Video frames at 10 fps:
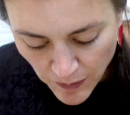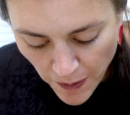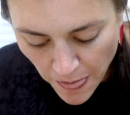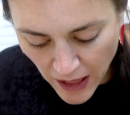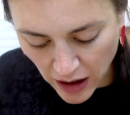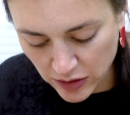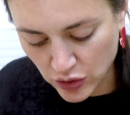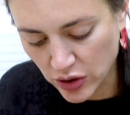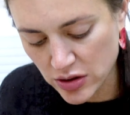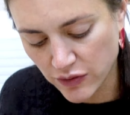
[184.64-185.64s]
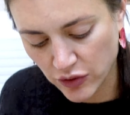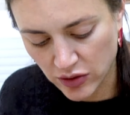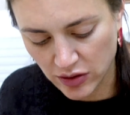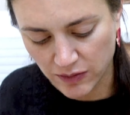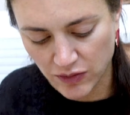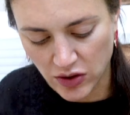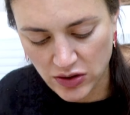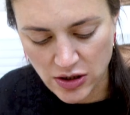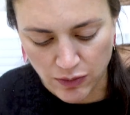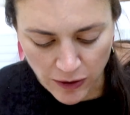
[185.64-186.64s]
I need to ask for the
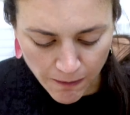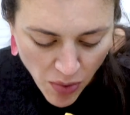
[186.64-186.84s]
recipe.